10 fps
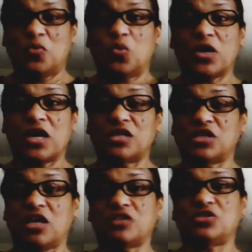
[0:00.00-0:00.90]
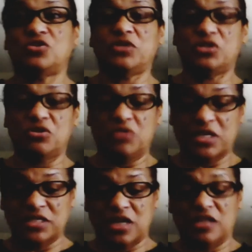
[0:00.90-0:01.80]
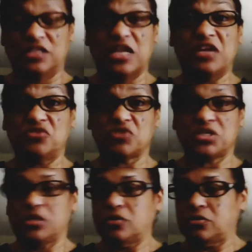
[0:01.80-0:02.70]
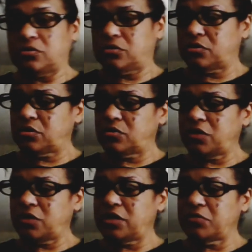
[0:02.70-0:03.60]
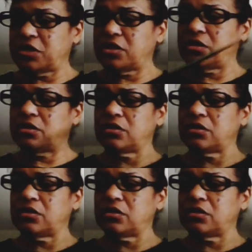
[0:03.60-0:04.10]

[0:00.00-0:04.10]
what kind of challenges do we do that's not dangerous? Wait a minute.